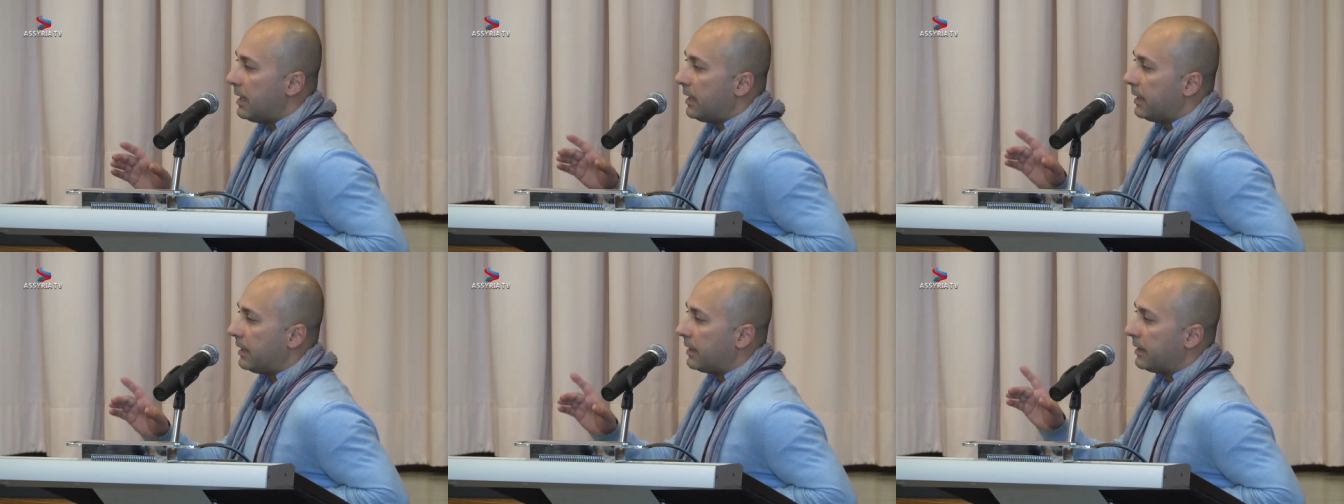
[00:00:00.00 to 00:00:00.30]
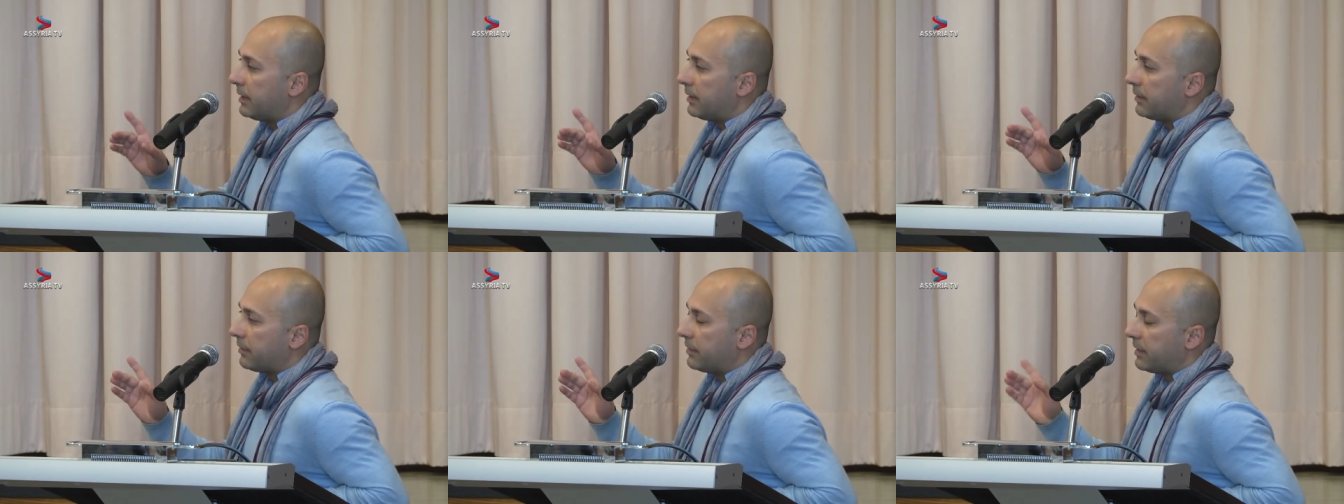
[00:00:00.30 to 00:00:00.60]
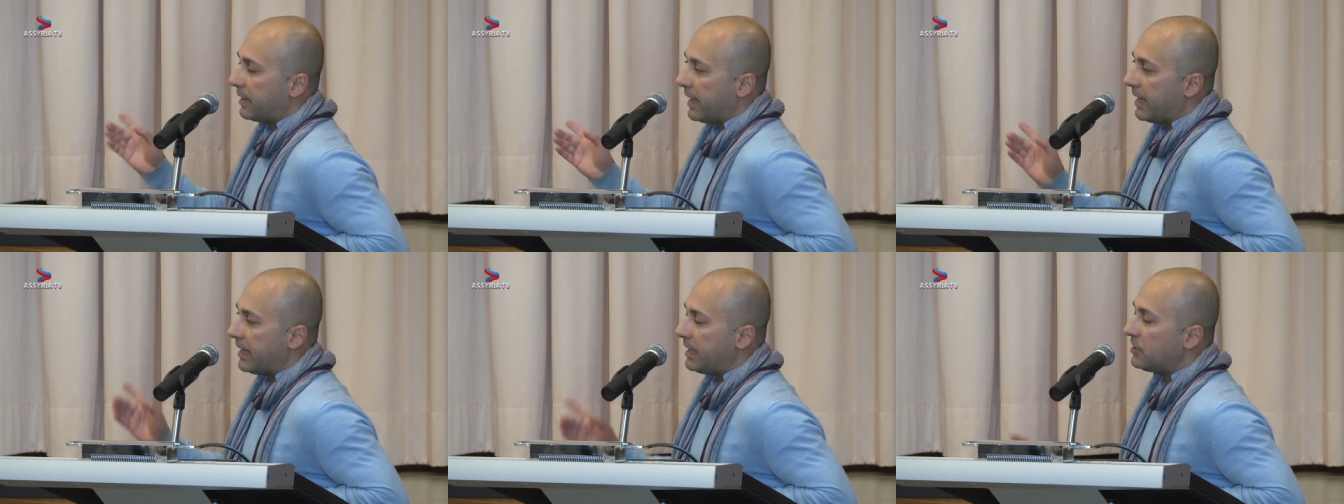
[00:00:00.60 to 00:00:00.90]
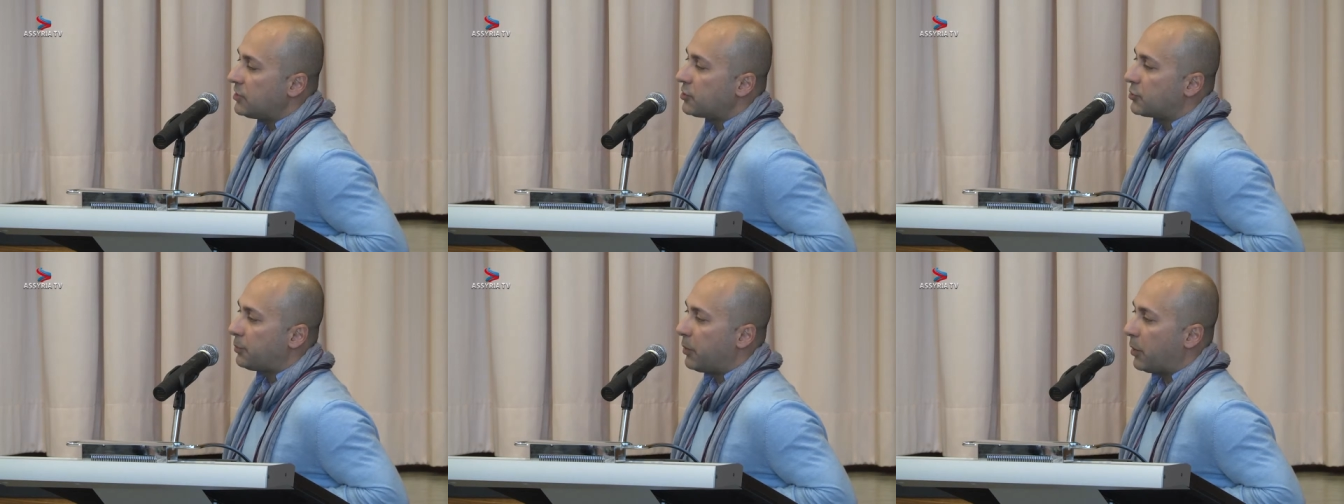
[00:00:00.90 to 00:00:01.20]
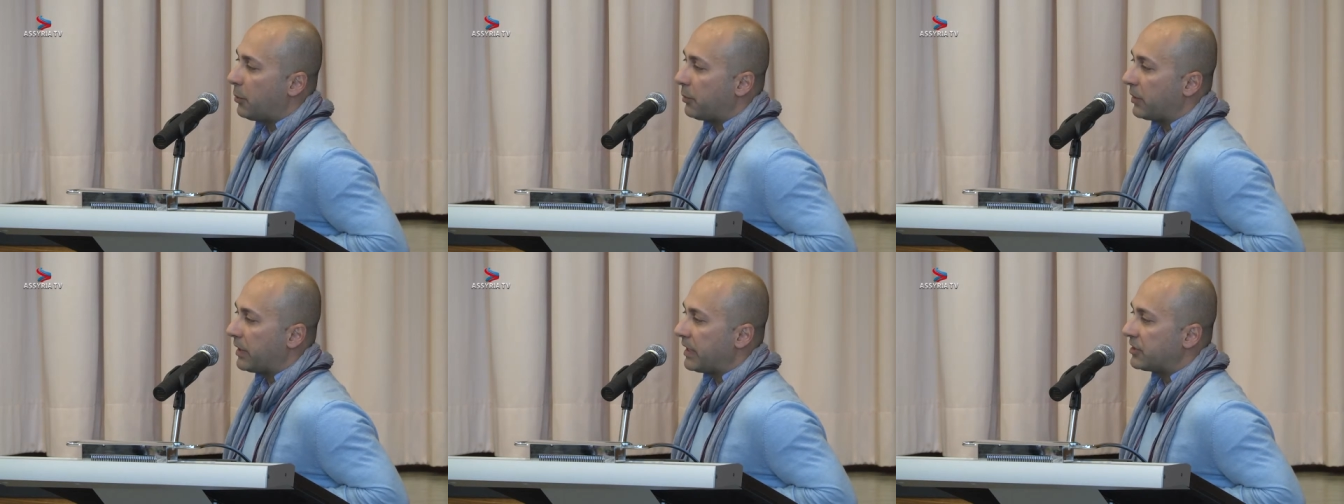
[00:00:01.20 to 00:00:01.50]
The age
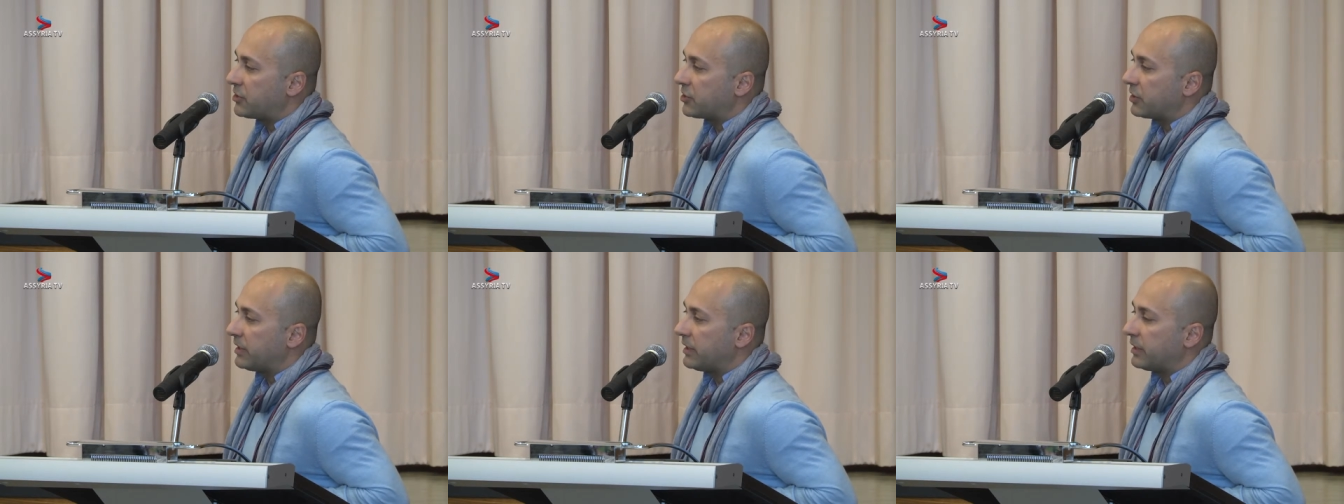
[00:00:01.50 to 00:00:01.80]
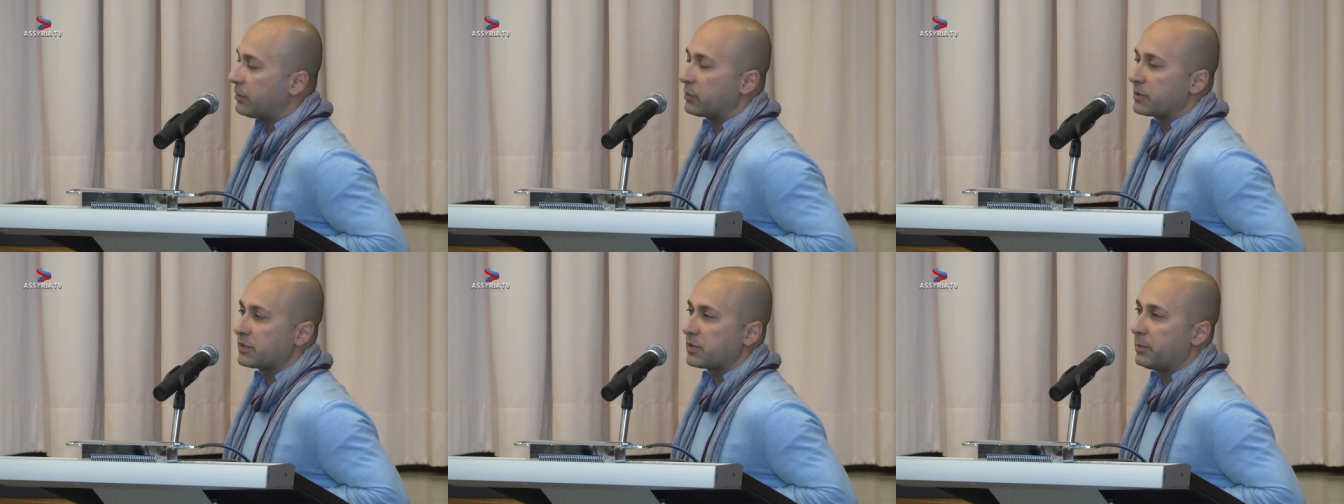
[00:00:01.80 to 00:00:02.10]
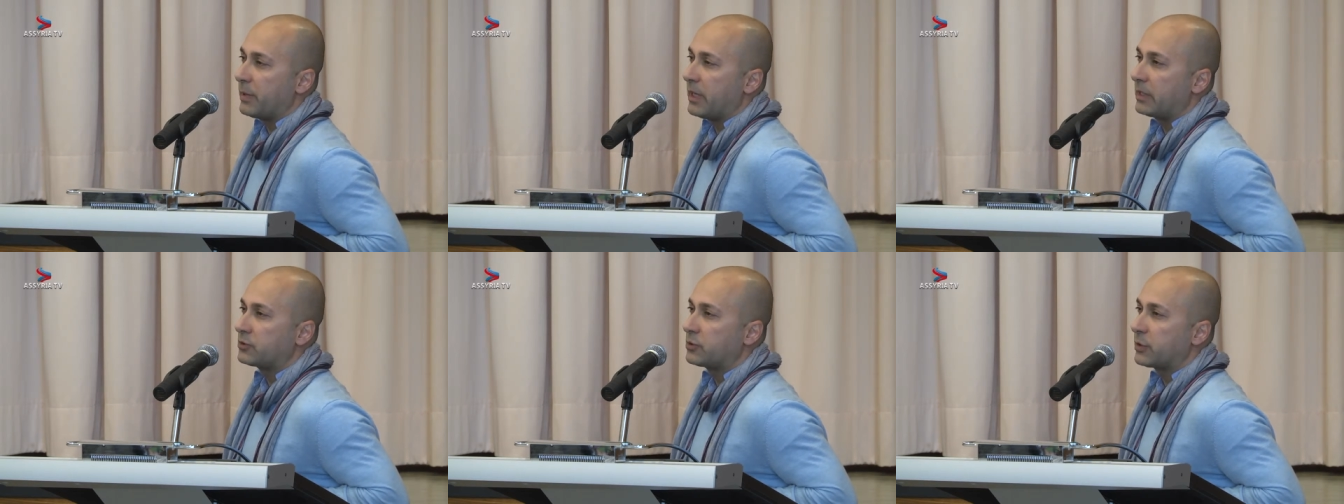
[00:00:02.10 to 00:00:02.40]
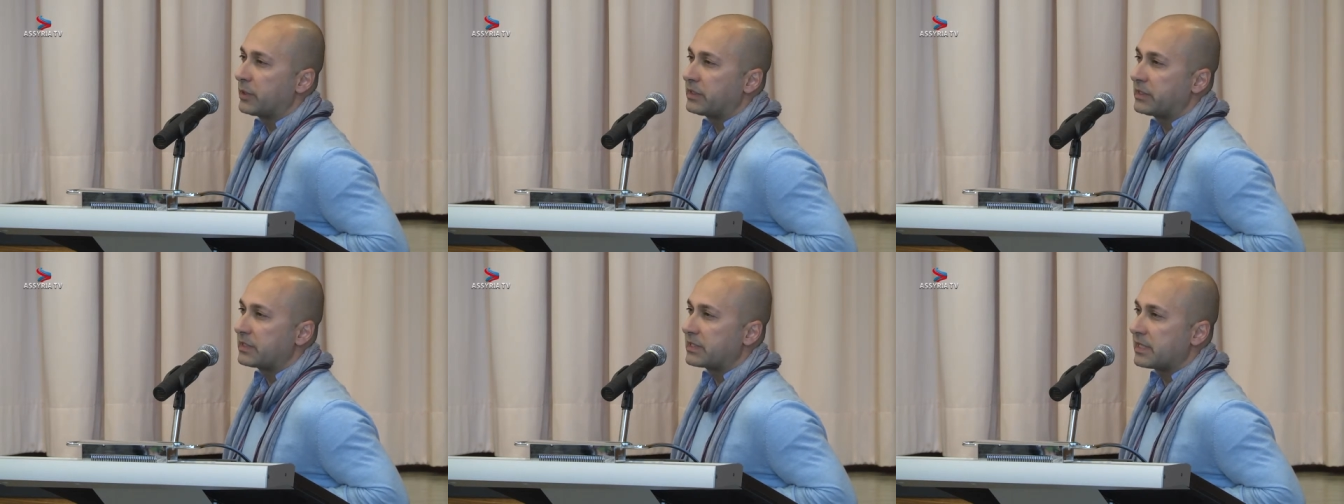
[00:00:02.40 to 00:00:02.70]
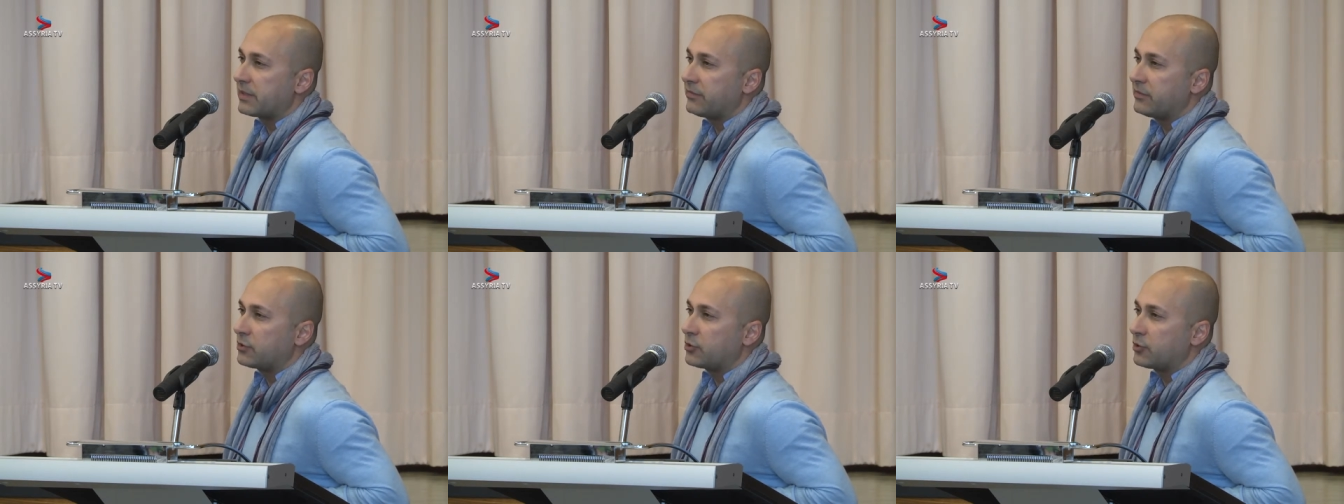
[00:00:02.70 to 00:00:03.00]
population here was about
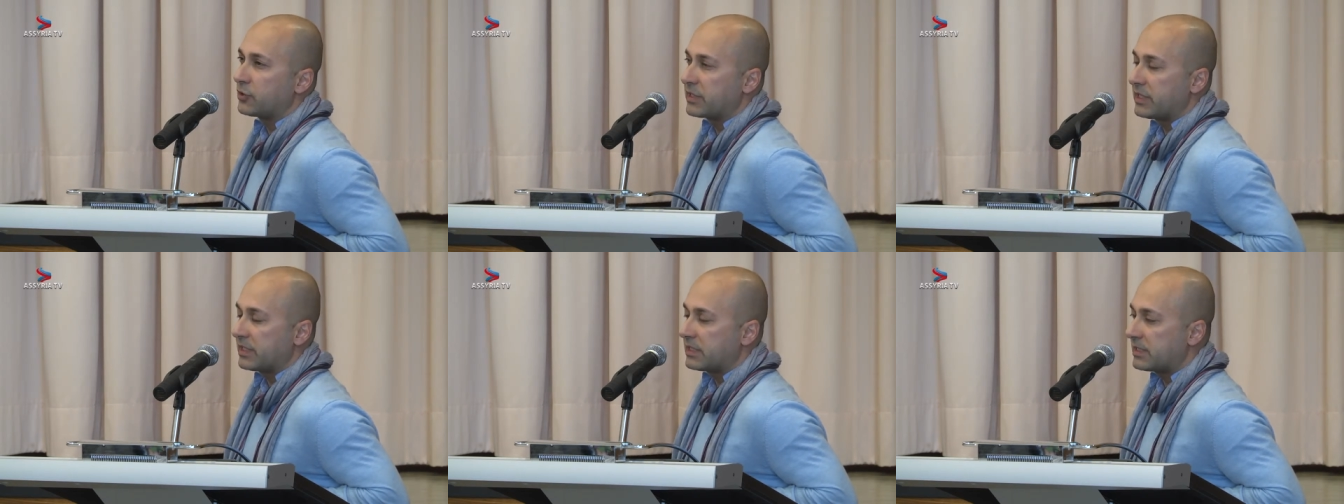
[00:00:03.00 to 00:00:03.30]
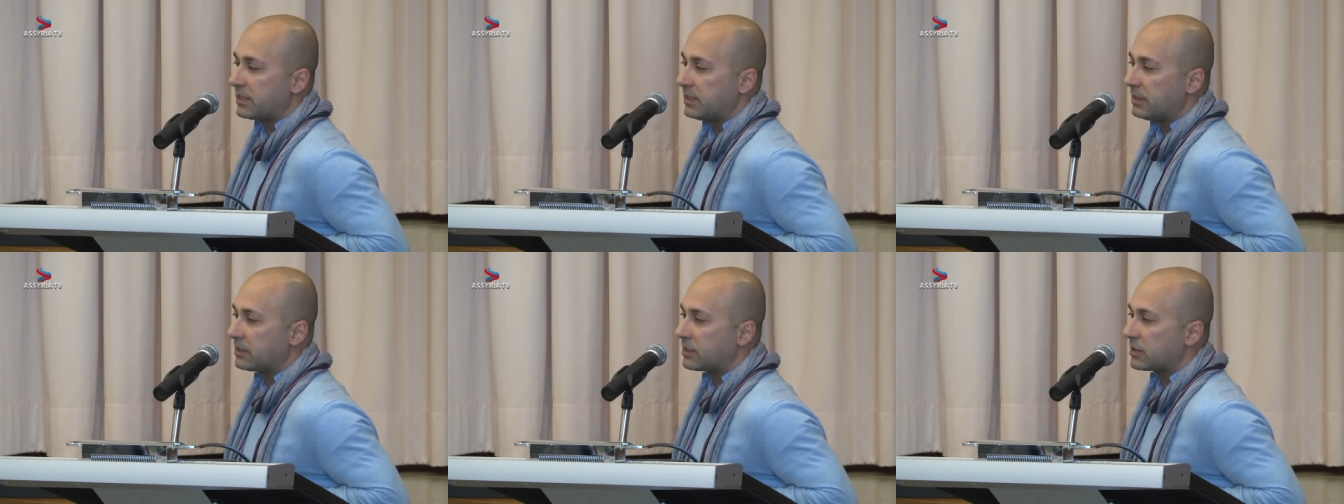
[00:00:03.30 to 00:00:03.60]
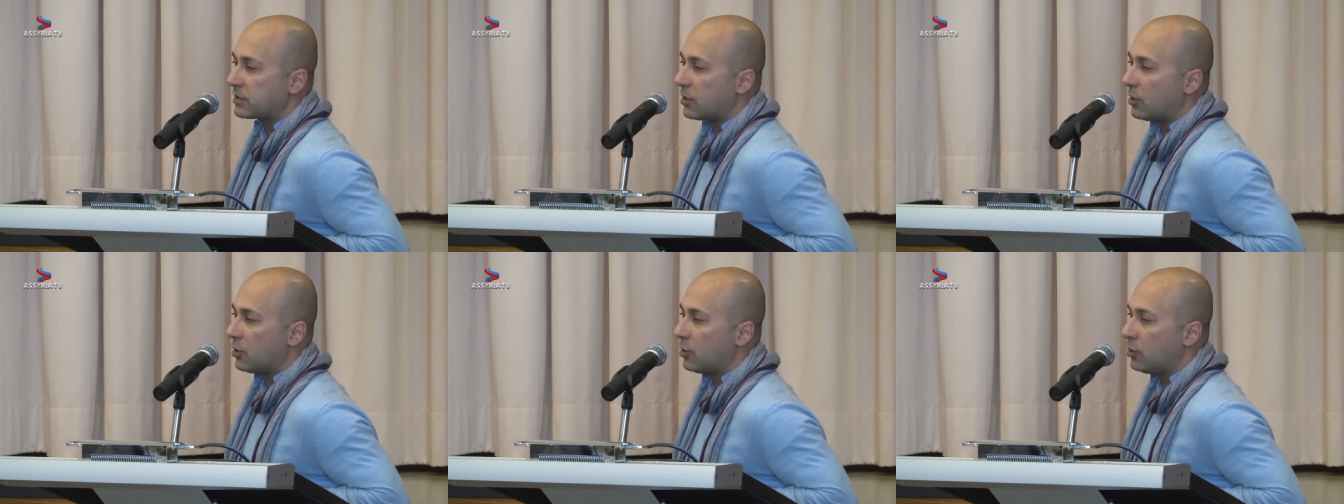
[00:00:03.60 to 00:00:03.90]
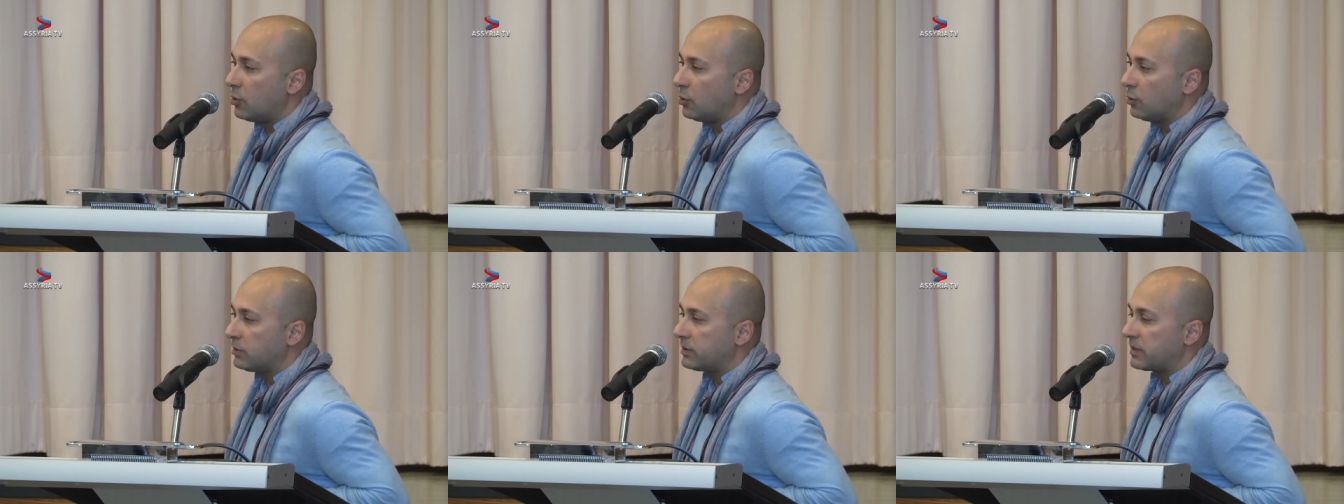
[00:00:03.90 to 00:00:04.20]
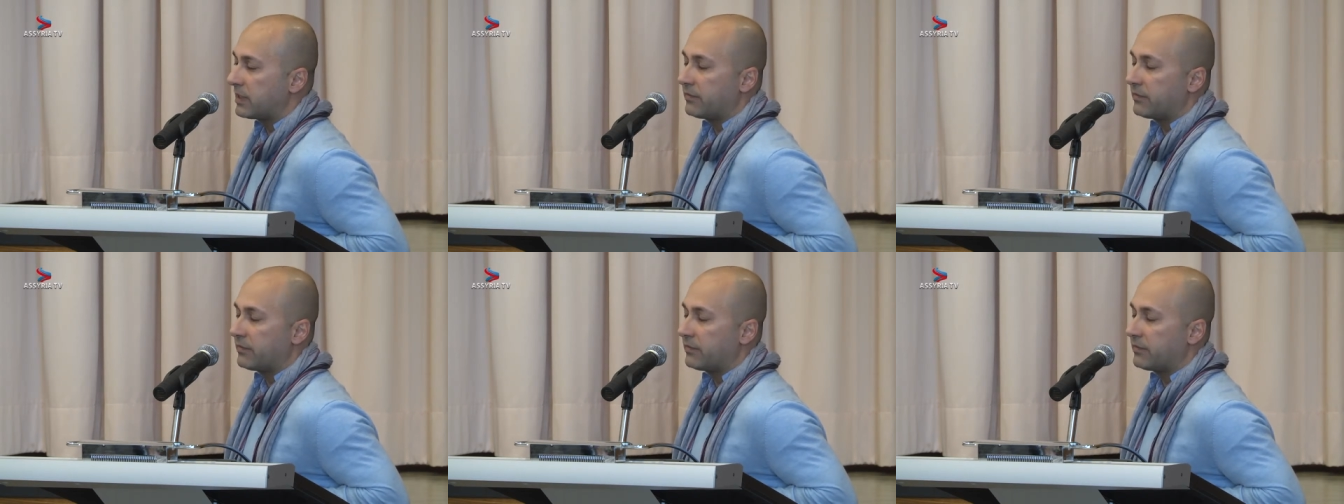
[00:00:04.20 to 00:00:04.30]
27 to 60 years old.